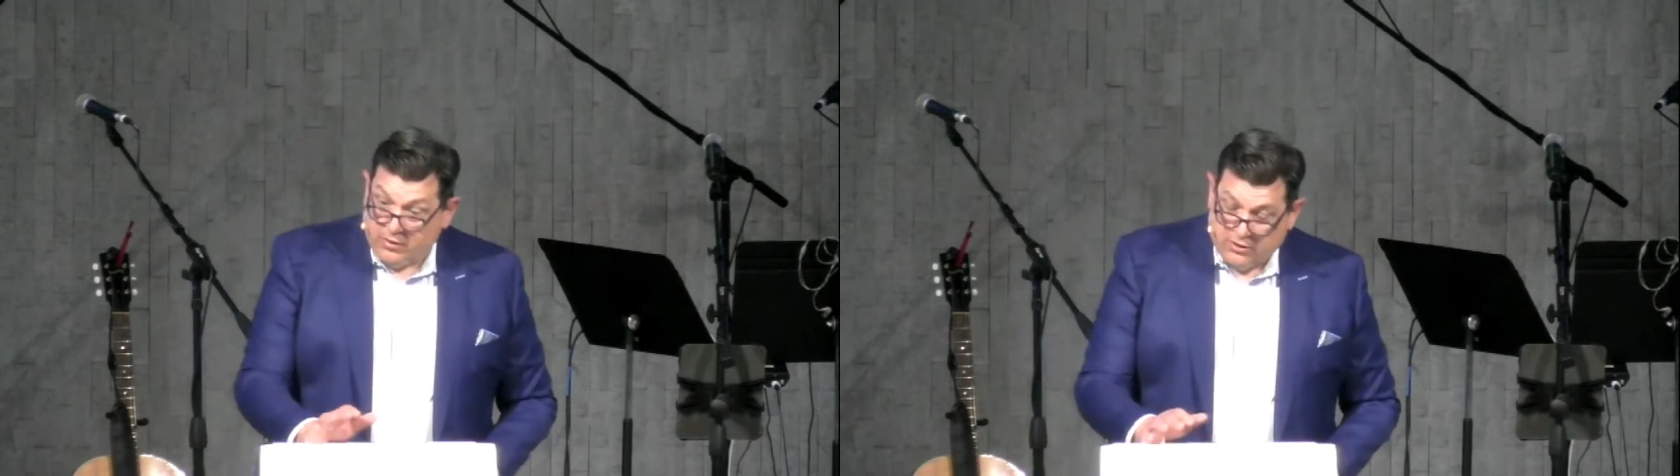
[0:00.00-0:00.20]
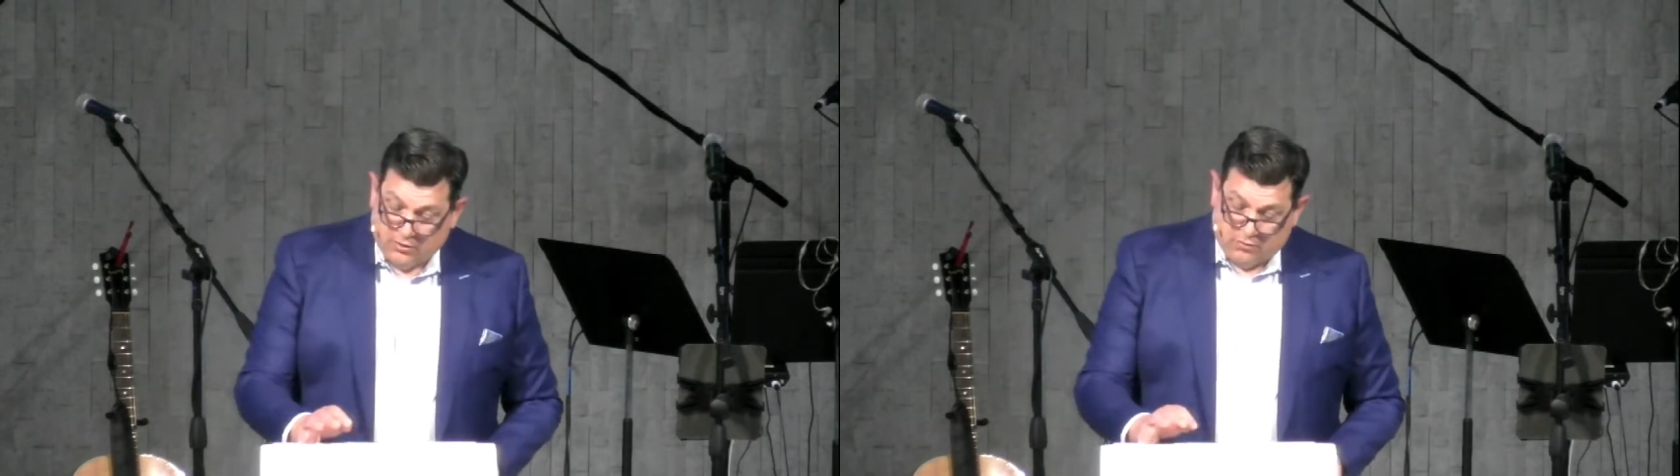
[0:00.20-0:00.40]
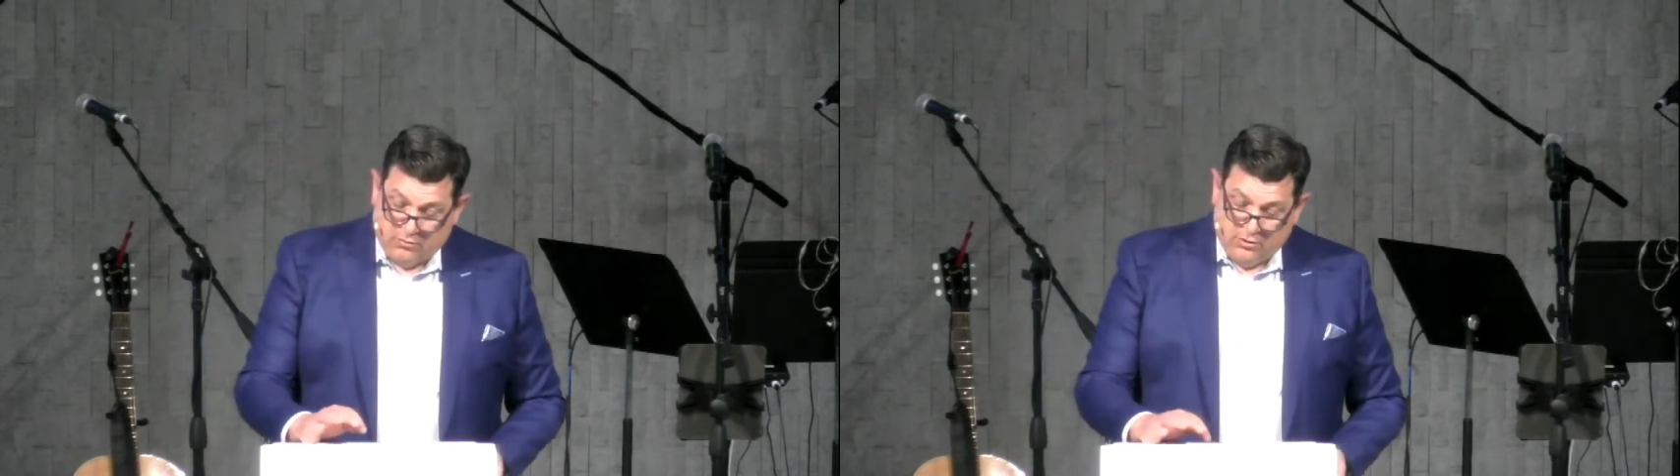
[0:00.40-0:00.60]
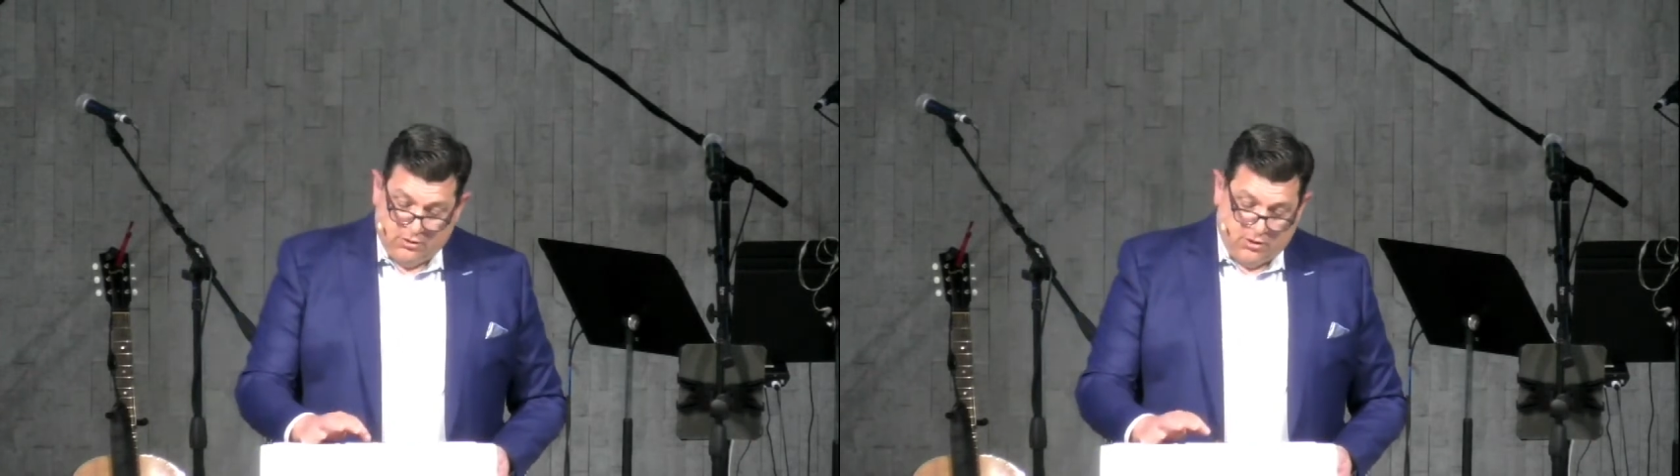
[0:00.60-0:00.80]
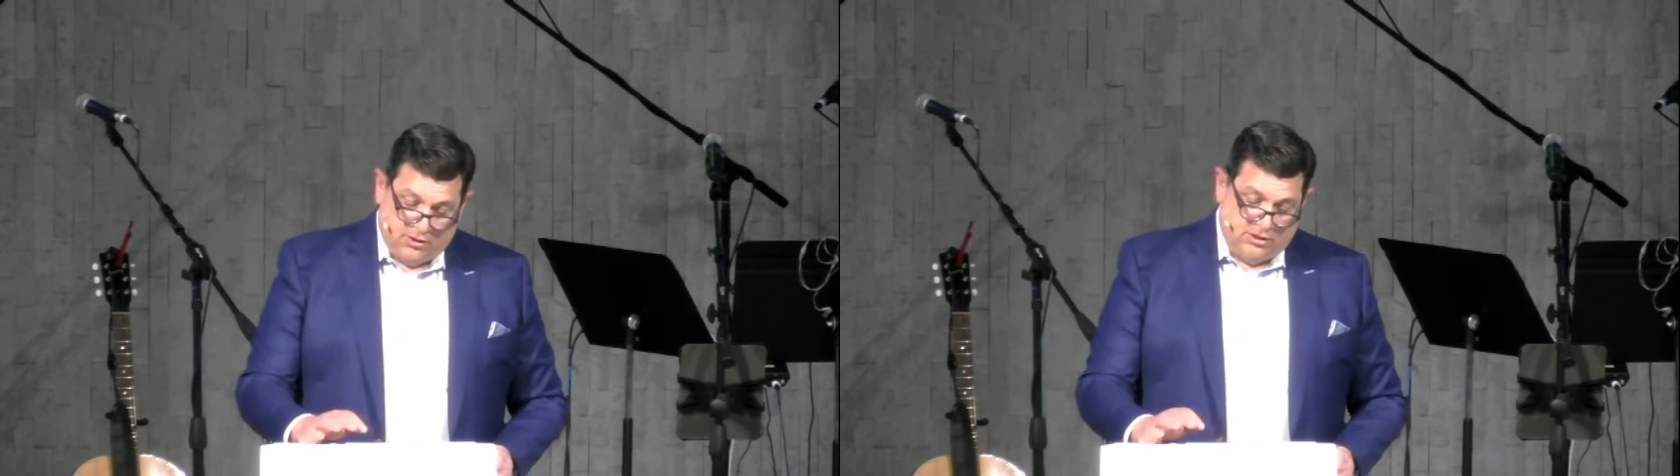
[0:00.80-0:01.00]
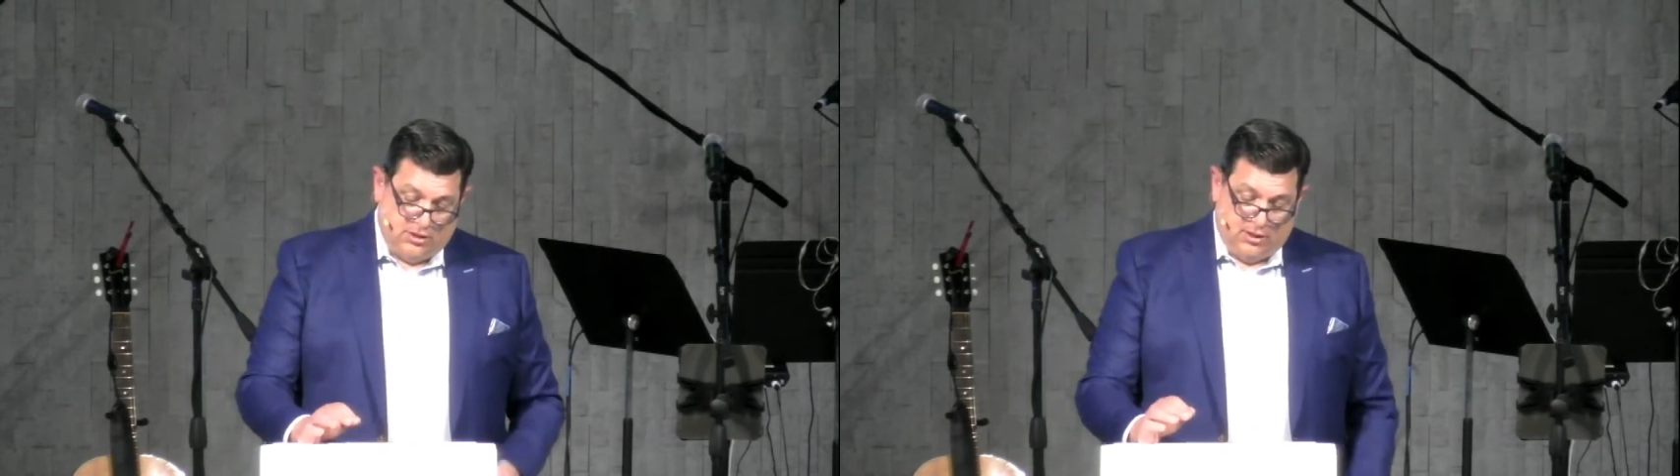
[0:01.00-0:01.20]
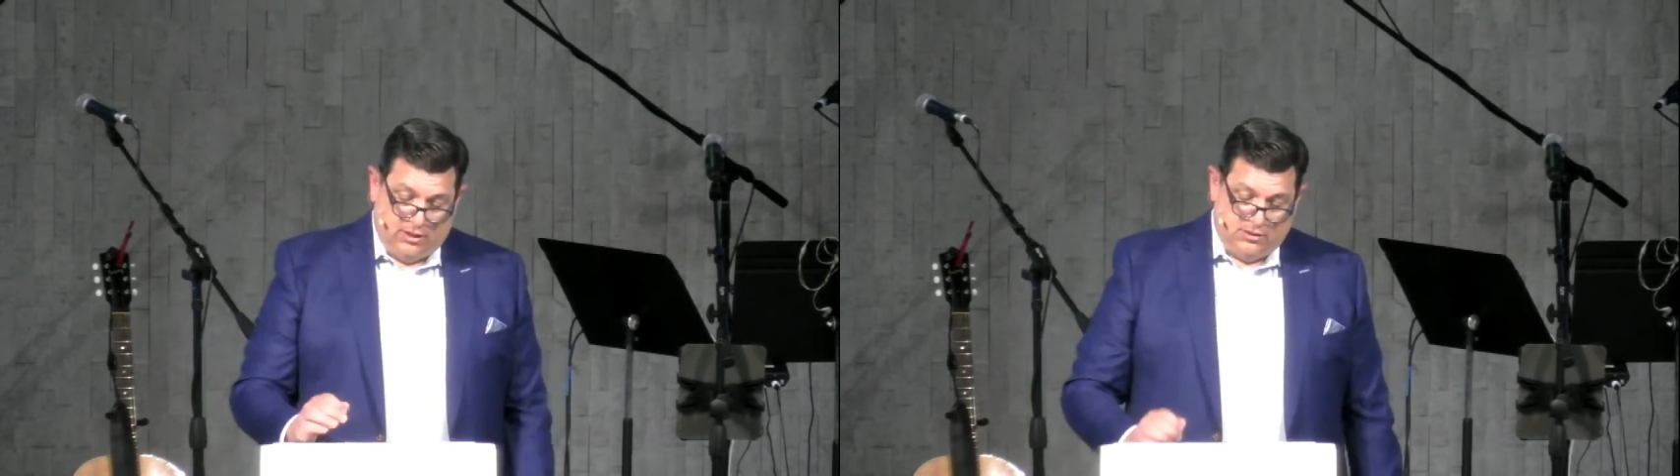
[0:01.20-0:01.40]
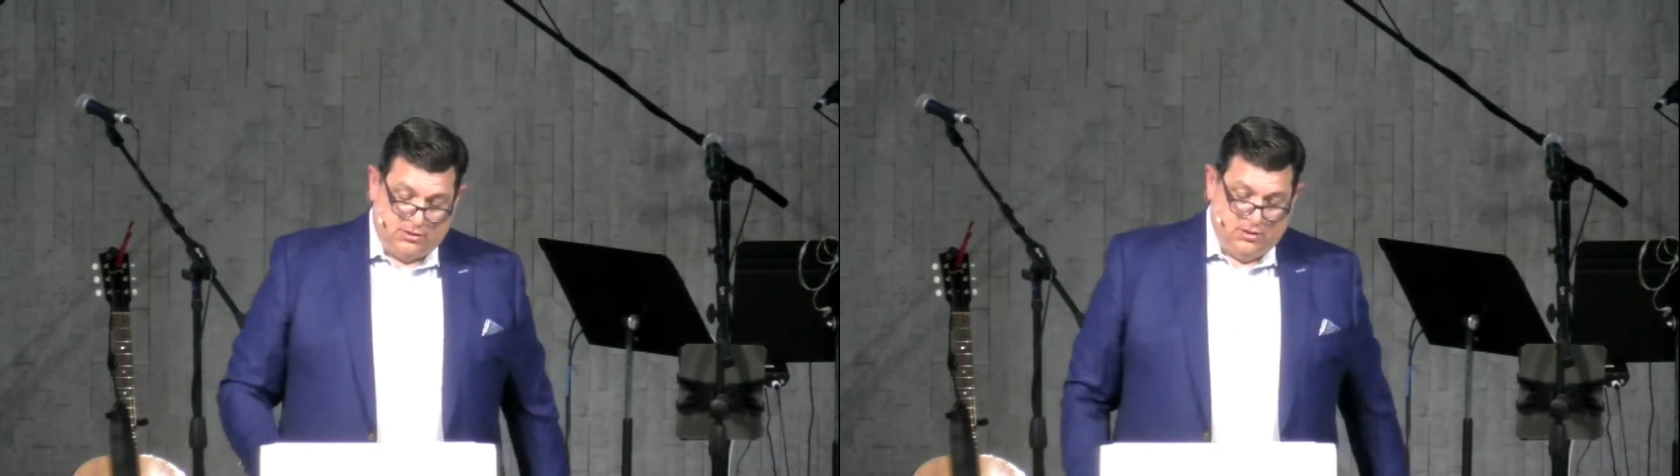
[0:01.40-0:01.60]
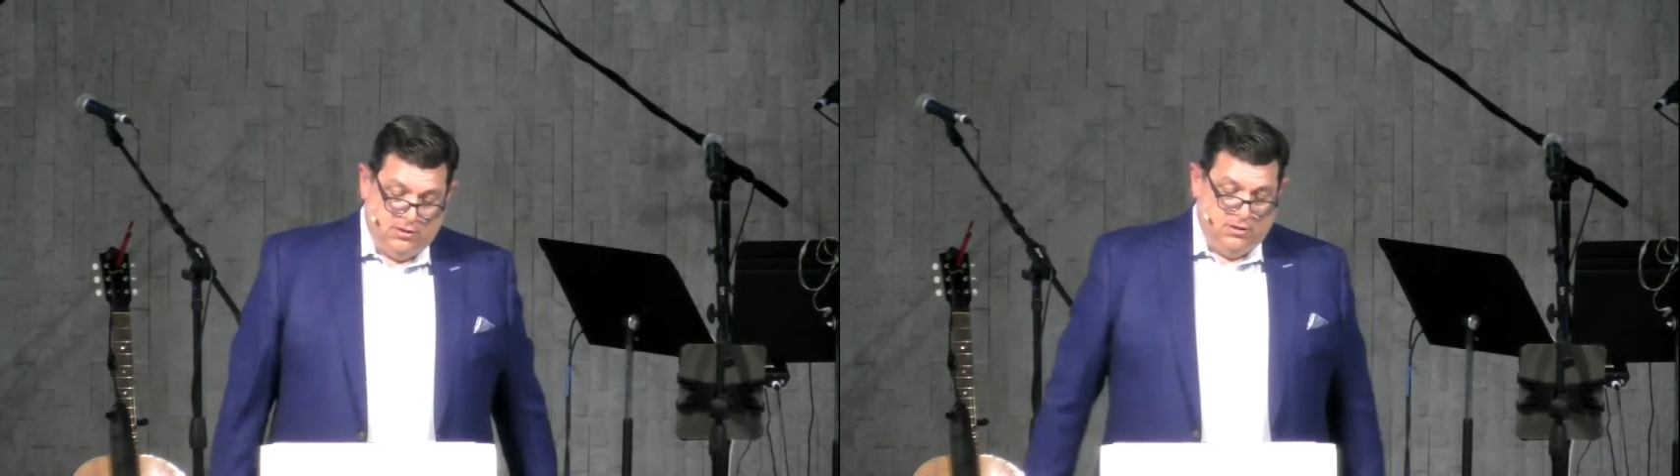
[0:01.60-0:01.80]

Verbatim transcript: we do on Sundays.